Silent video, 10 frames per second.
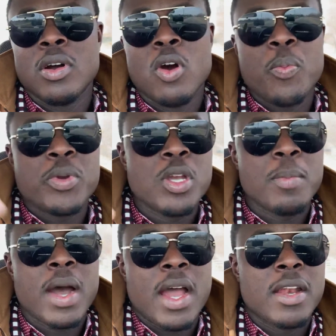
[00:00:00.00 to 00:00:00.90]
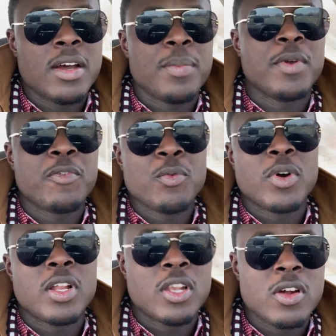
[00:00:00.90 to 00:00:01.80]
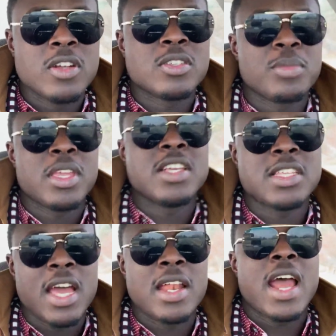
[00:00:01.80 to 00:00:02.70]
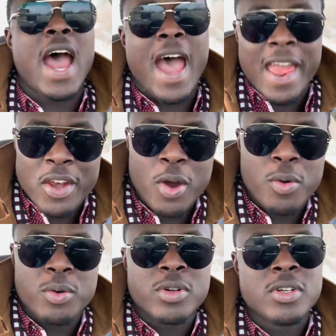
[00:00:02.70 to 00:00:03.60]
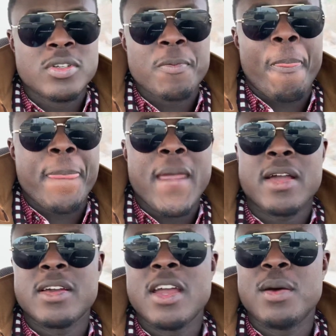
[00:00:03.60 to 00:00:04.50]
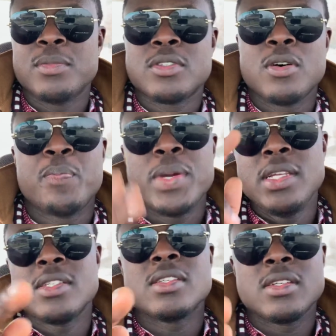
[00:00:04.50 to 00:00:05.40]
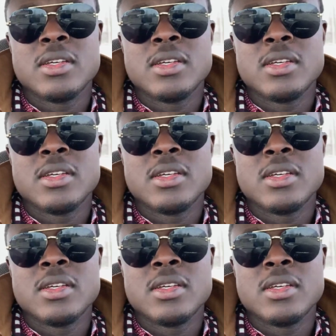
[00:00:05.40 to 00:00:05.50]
open your mind up. If you want to learn some things that I know, I could help. So peace.